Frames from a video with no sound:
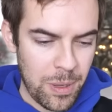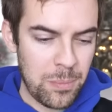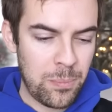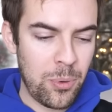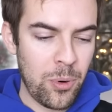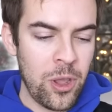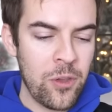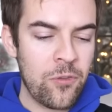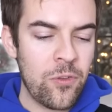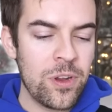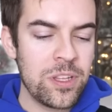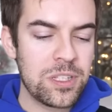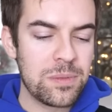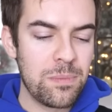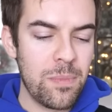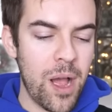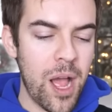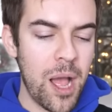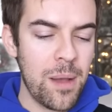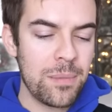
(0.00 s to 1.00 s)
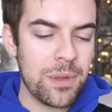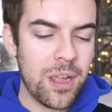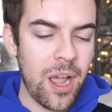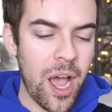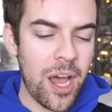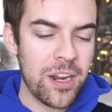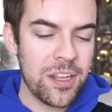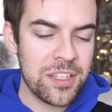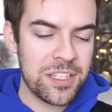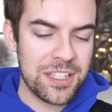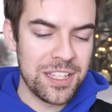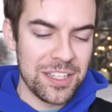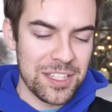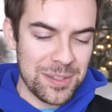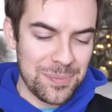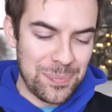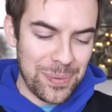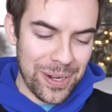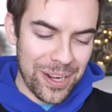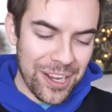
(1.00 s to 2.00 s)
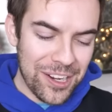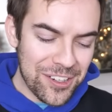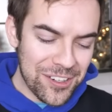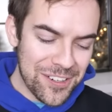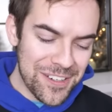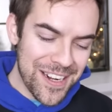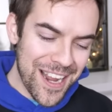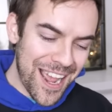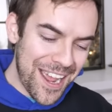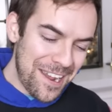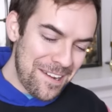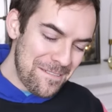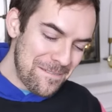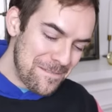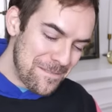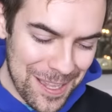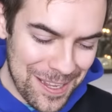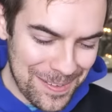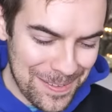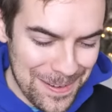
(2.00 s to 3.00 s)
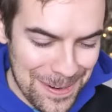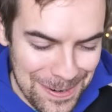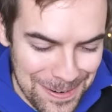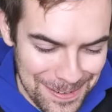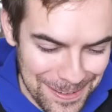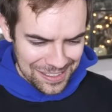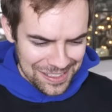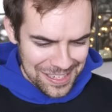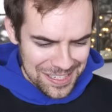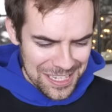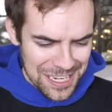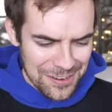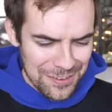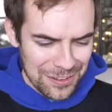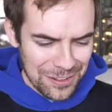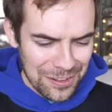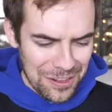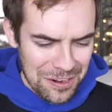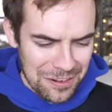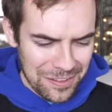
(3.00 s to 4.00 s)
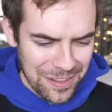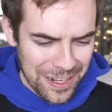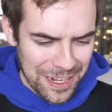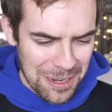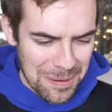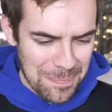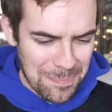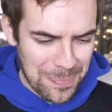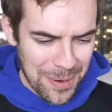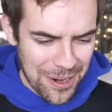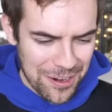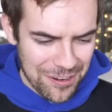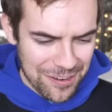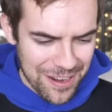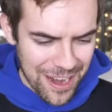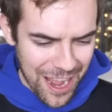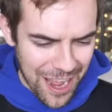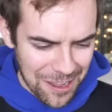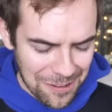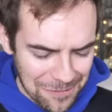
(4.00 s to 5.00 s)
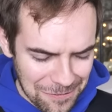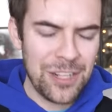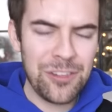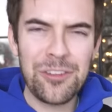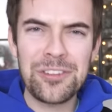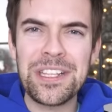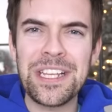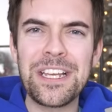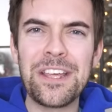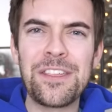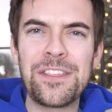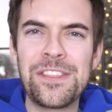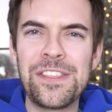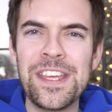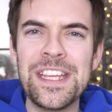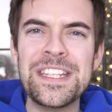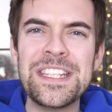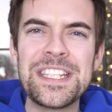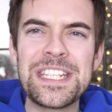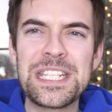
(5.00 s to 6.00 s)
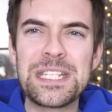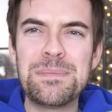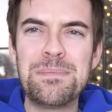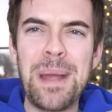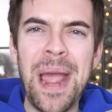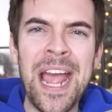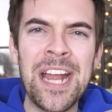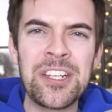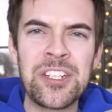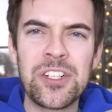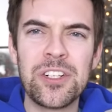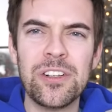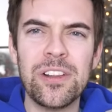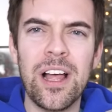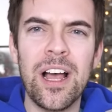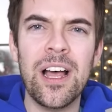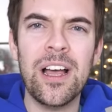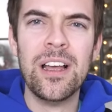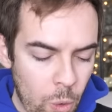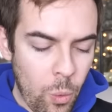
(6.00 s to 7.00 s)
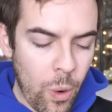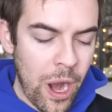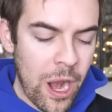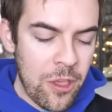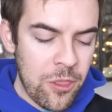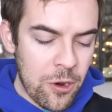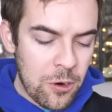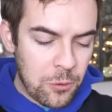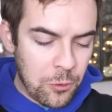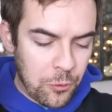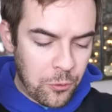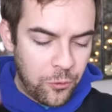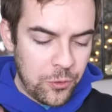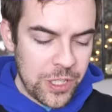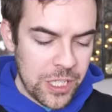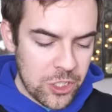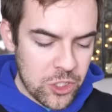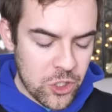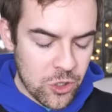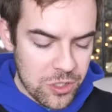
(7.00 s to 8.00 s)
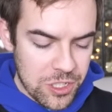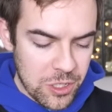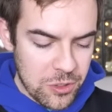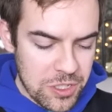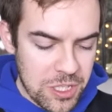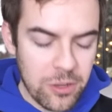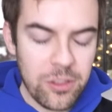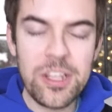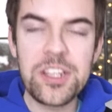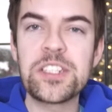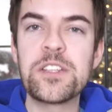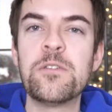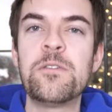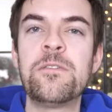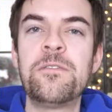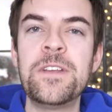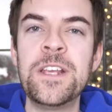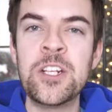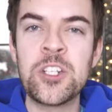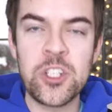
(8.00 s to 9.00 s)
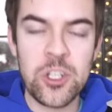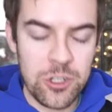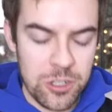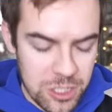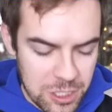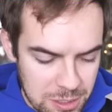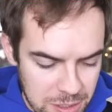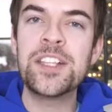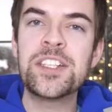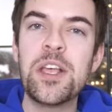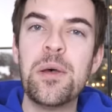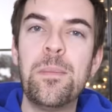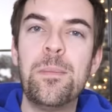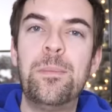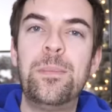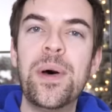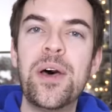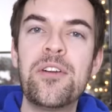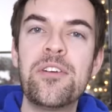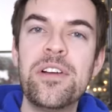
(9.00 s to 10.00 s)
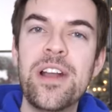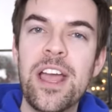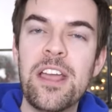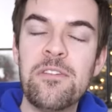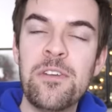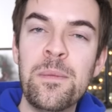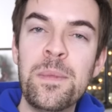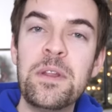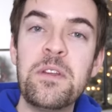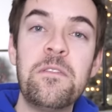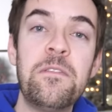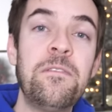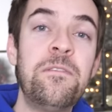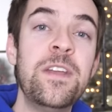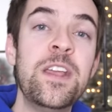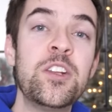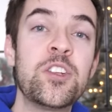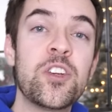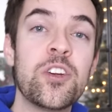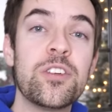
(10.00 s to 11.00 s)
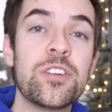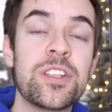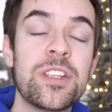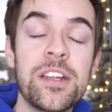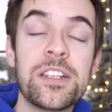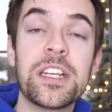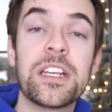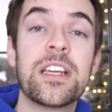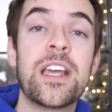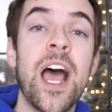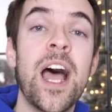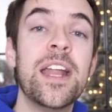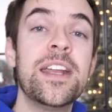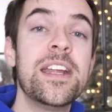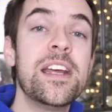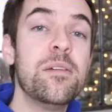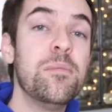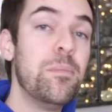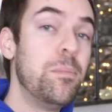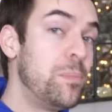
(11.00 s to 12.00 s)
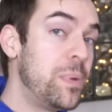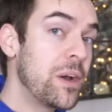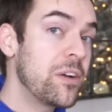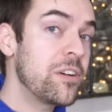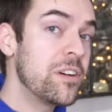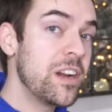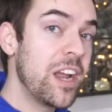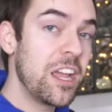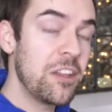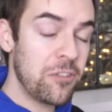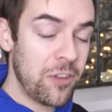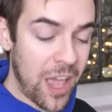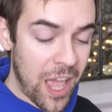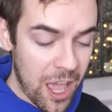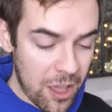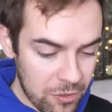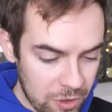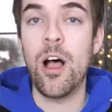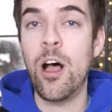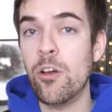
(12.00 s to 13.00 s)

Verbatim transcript: My boyfriend's mom got us this butter knife. It doesn't even look like a butter knife. It looks like a thin spatula. Why are there features? There's a list of features. It's a butter knife. How many features does a goddamn butter knife have?